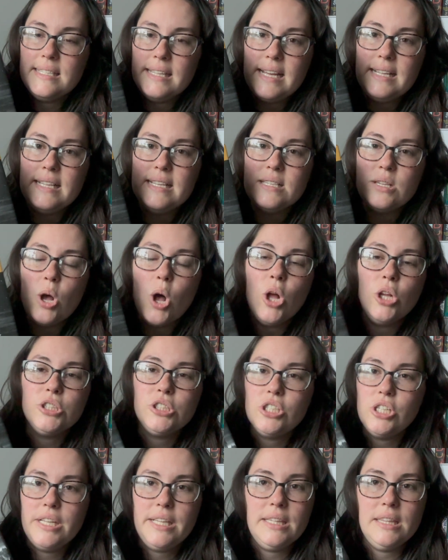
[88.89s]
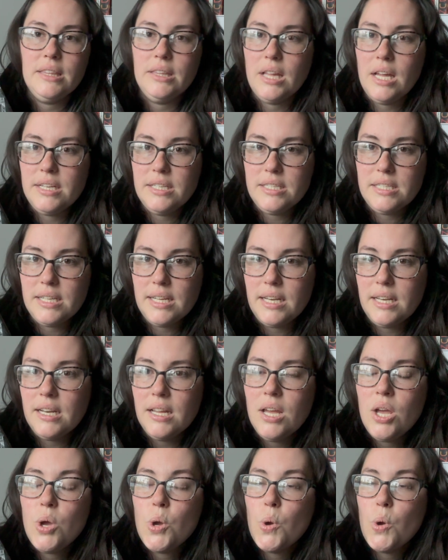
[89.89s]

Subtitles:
like this alternate London